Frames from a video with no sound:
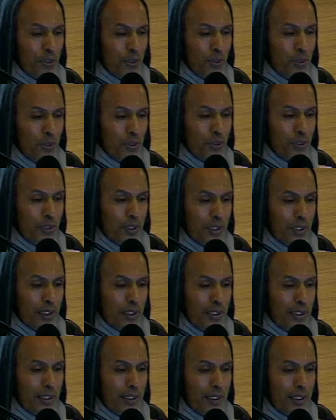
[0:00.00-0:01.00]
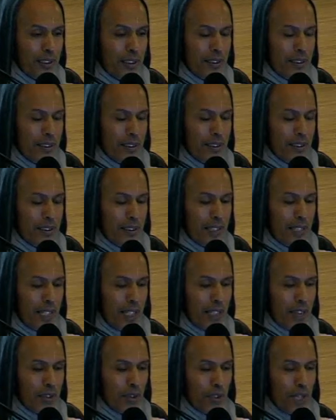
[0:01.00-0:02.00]
knew
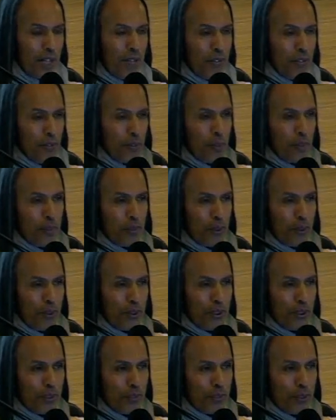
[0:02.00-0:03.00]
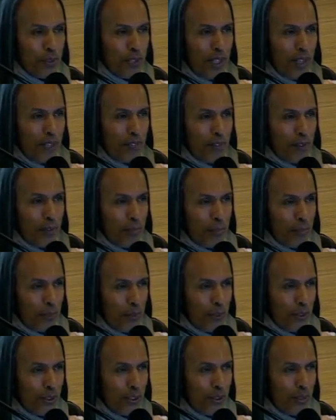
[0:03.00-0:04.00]
that you have to approach him, but you have to
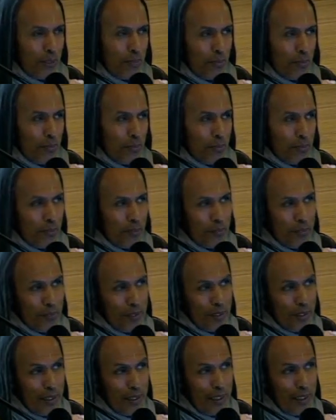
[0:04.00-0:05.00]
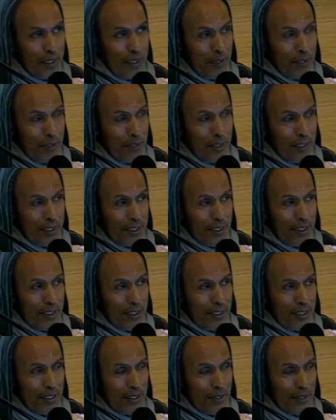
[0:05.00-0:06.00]
approach him in a very
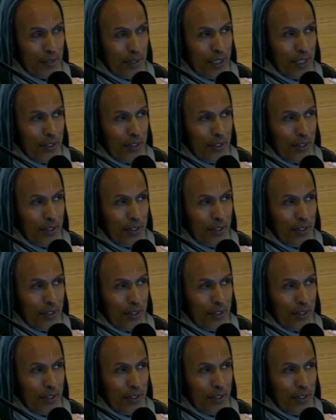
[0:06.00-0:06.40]
sensitive way.